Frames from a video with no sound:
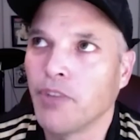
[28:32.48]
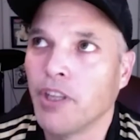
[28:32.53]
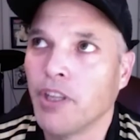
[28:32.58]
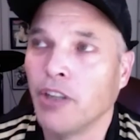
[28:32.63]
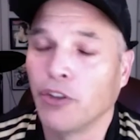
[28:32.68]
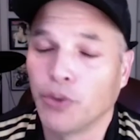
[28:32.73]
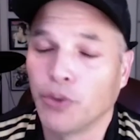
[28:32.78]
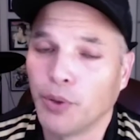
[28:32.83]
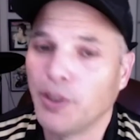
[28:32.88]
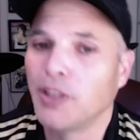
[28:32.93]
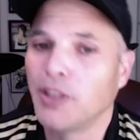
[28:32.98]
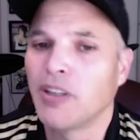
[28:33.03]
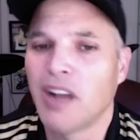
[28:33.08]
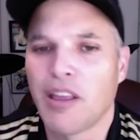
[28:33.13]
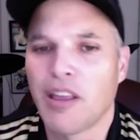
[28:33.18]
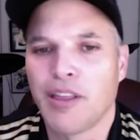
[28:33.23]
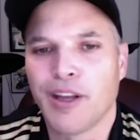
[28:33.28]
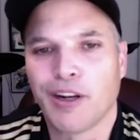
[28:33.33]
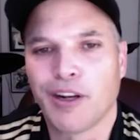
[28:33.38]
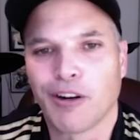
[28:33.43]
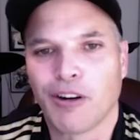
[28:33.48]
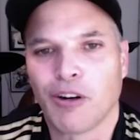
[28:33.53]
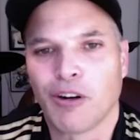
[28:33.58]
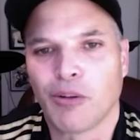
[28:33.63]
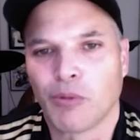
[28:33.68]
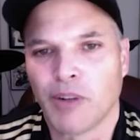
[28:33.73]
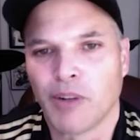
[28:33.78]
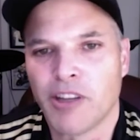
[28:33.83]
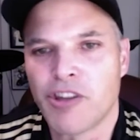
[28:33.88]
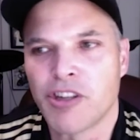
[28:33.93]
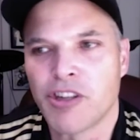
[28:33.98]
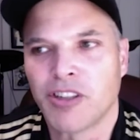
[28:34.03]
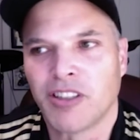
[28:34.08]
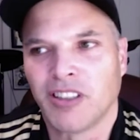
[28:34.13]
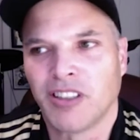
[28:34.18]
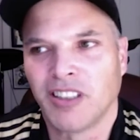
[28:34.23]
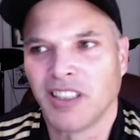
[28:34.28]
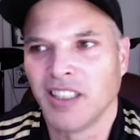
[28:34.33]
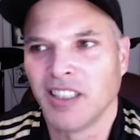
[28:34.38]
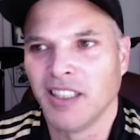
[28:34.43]
know, Twitter, I think,
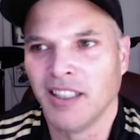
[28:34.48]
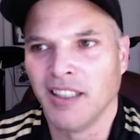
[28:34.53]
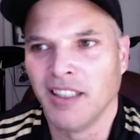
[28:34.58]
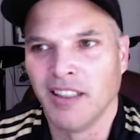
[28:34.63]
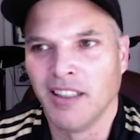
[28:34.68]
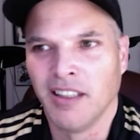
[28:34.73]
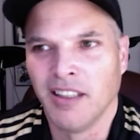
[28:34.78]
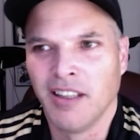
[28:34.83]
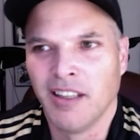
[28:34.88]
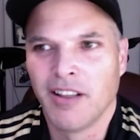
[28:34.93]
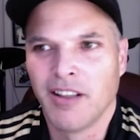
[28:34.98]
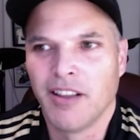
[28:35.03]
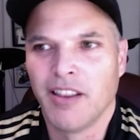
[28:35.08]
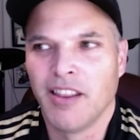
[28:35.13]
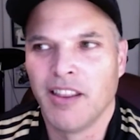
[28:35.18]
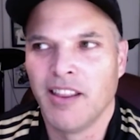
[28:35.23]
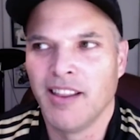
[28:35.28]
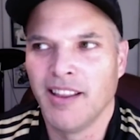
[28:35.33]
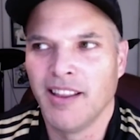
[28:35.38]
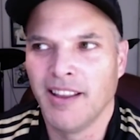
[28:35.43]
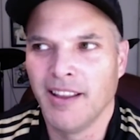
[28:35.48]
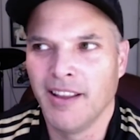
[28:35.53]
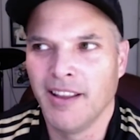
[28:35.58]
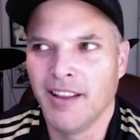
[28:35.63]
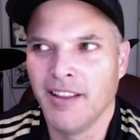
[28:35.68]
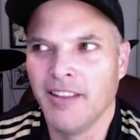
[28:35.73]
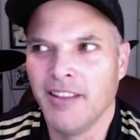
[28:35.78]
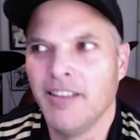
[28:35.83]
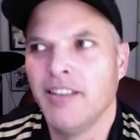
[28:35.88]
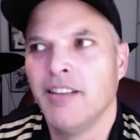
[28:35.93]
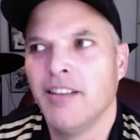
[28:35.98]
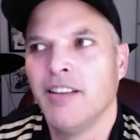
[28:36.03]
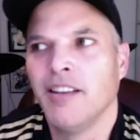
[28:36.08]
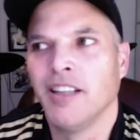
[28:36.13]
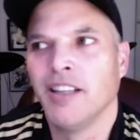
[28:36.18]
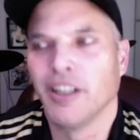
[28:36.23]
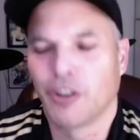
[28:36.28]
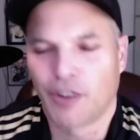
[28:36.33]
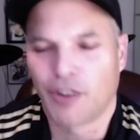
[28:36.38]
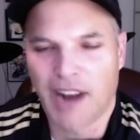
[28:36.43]
originally the
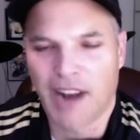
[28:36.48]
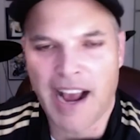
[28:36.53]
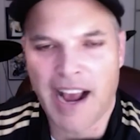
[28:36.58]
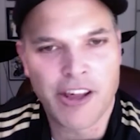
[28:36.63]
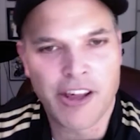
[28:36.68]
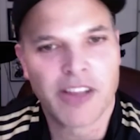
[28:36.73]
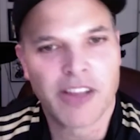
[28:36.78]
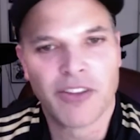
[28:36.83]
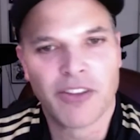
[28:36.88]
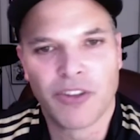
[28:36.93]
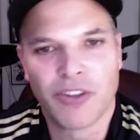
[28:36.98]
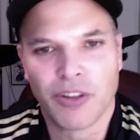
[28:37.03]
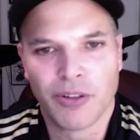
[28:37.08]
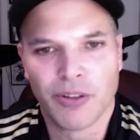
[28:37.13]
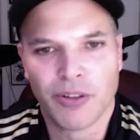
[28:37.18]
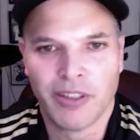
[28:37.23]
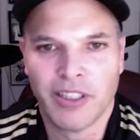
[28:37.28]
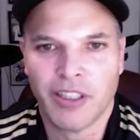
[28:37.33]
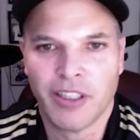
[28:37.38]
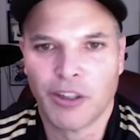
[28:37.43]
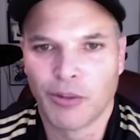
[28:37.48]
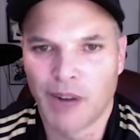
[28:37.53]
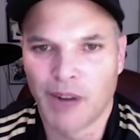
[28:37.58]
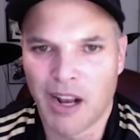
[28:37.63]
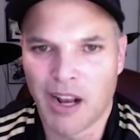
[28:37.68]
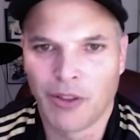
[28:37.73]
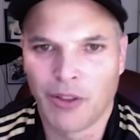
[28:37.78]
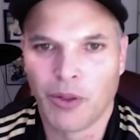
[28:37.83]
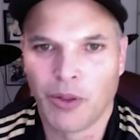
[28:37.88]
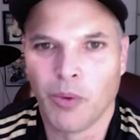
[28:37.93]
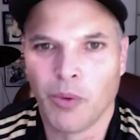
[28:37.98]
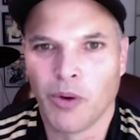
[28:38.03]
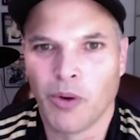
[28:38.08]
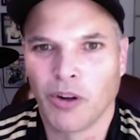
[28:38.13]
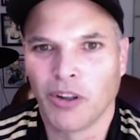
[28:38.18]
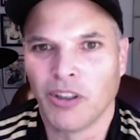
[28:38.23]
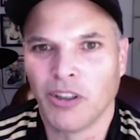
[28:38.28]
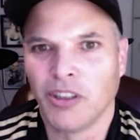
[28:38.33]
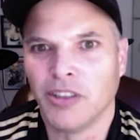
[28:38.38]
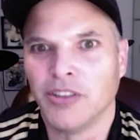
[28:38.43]
attraction to it around the
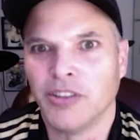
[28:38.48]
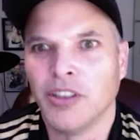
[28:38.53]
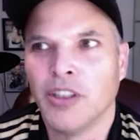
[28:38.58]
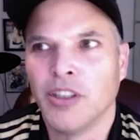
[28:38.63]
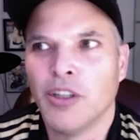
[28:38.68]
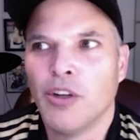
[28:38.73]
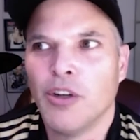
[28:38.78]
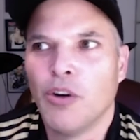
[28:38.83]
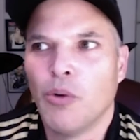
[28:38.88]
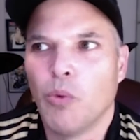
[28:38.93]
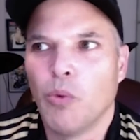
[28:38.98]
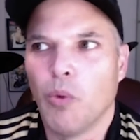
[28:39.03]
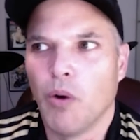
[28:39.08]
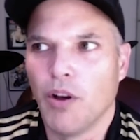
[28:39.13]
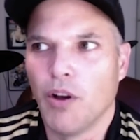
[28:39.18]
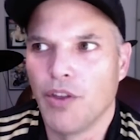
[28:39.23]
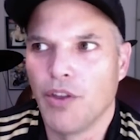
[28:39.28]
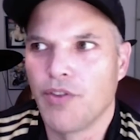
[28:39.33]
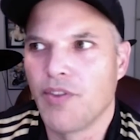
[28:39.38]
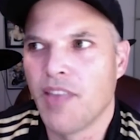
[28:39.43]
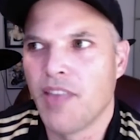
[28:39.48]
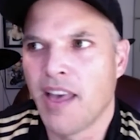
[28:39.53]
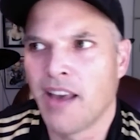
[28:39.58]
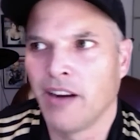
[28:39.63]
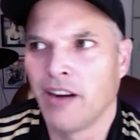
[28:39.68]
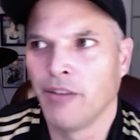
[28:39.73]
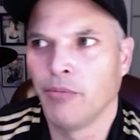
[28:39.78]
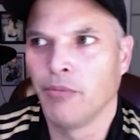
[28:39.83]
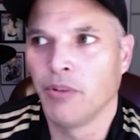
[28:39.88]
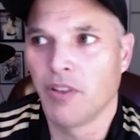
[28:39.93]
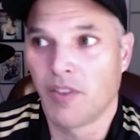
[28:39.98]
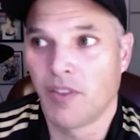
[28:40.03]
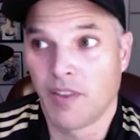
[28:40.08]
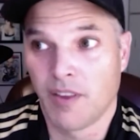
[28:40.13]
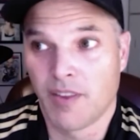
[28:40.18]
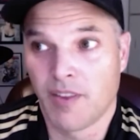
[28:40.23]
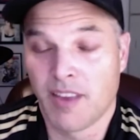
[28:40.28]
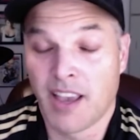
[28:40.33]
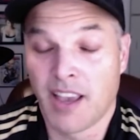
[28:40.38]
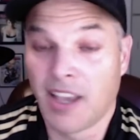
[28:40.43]
world was that it was
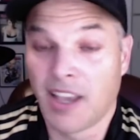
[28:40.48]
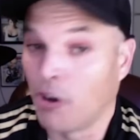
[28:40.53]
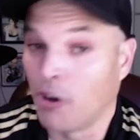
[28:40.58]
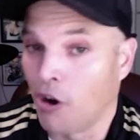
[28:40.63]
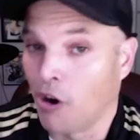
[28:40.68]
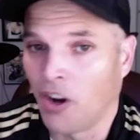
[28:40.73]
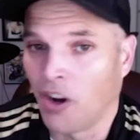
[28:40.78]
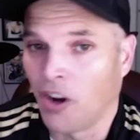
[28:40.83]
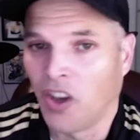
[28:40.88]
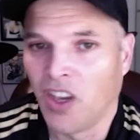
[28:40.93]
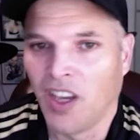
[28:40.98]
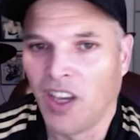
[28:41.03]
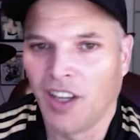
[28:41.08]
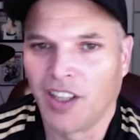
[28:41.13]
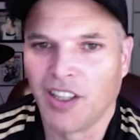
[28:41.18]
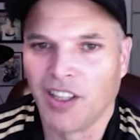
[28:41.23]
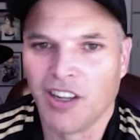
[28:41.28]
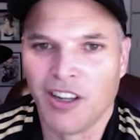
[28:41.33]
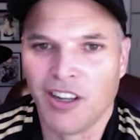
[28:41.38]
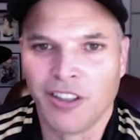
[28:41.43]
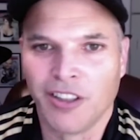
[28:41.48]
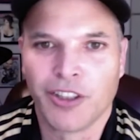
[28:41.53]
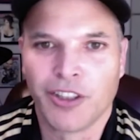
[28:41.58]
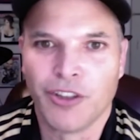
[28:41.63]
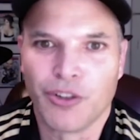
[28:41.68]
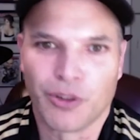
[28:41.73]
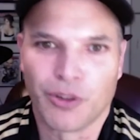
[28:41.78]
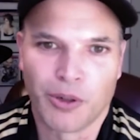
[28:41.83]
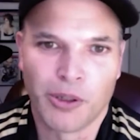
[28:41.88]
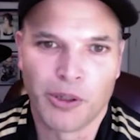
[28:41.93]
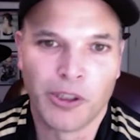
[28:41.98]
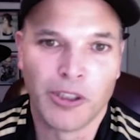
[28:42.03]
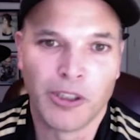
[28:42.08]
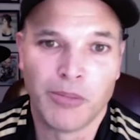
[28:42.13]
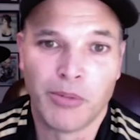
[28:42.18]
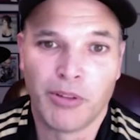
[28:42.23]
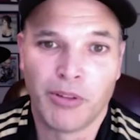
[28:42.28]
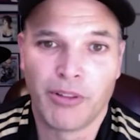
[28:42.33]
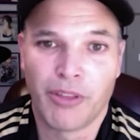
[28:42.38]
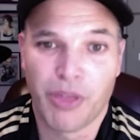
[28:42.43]
this anarchic,
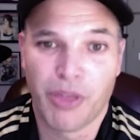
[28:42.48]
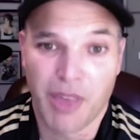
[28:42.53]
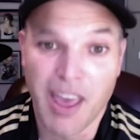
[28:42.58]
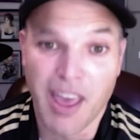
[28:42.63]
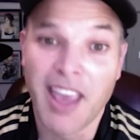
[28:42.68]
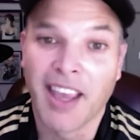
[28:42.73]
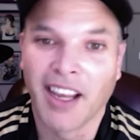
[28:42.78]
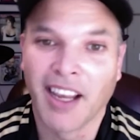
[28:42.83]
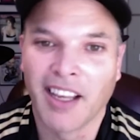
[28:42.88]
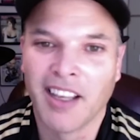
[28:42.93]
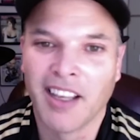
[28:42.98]
uncontrollable thing.